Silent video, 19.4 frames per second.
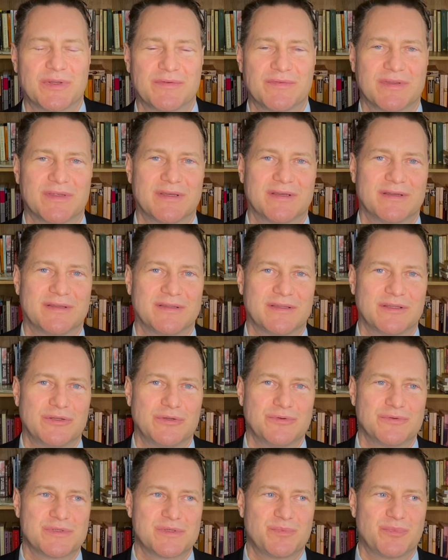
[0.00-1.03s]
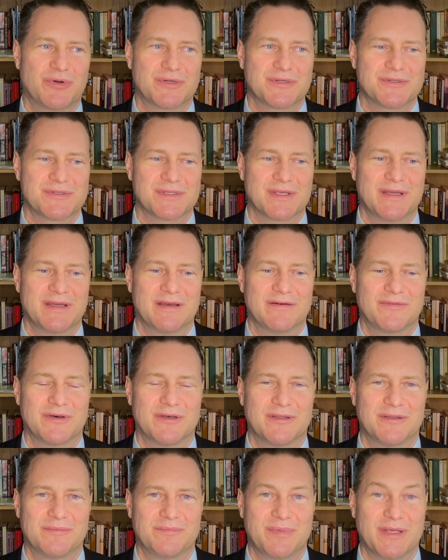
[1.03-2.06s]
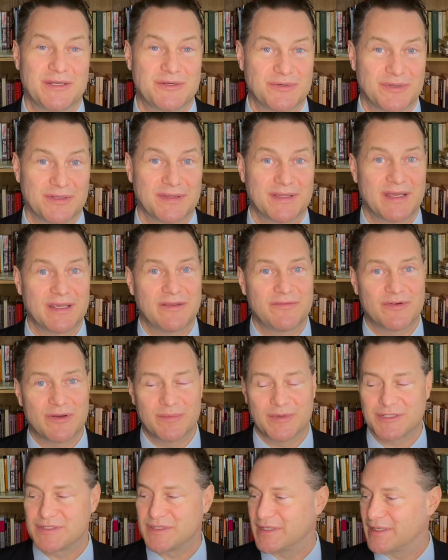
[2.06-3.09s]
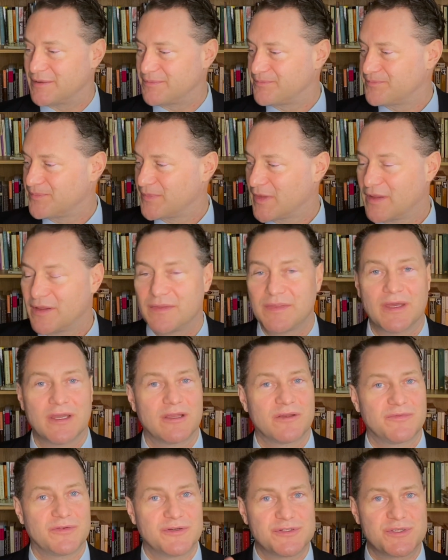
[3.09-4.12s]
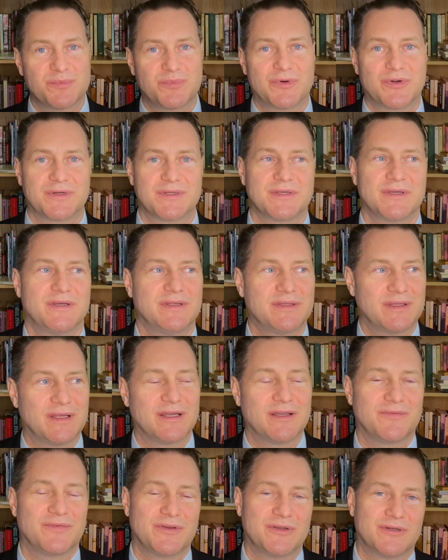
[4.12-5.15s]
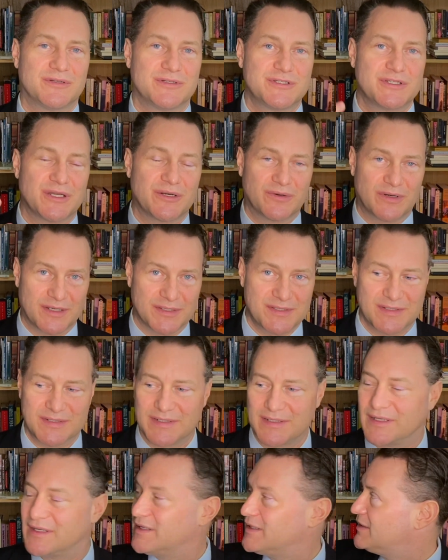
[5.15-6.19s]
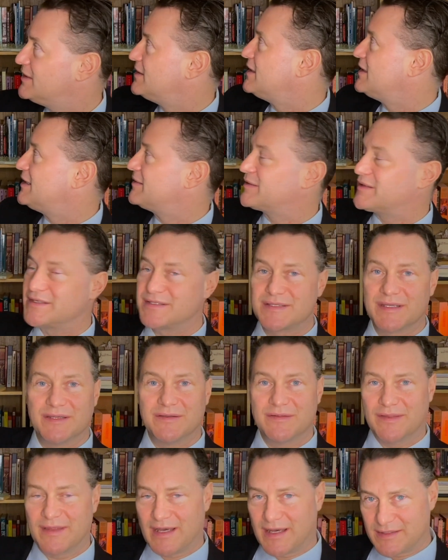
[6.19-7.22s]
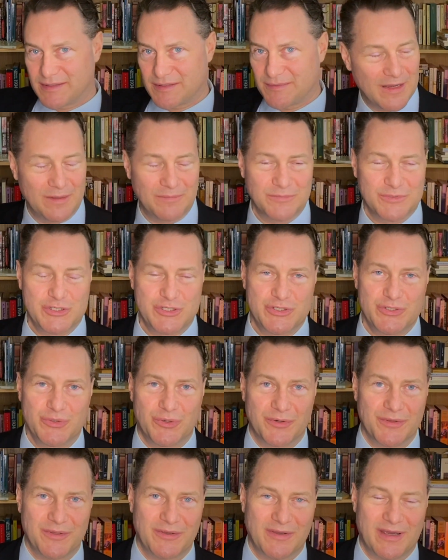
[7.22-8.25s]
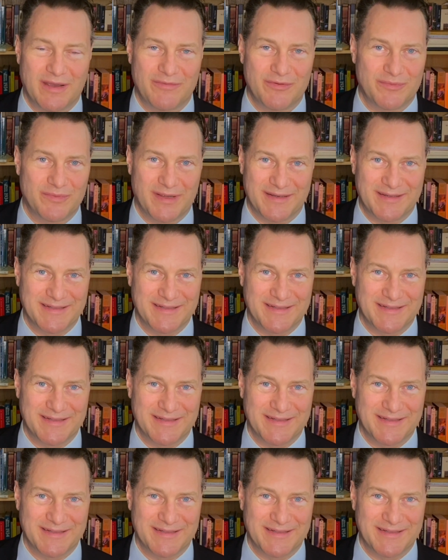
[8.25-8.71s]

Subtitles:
of the new supporters I have on Patreon. Thank you very much, Dan. Thank you for your support. Thank you for your generosity. I'm going to send you that. I'm sure that you haven't read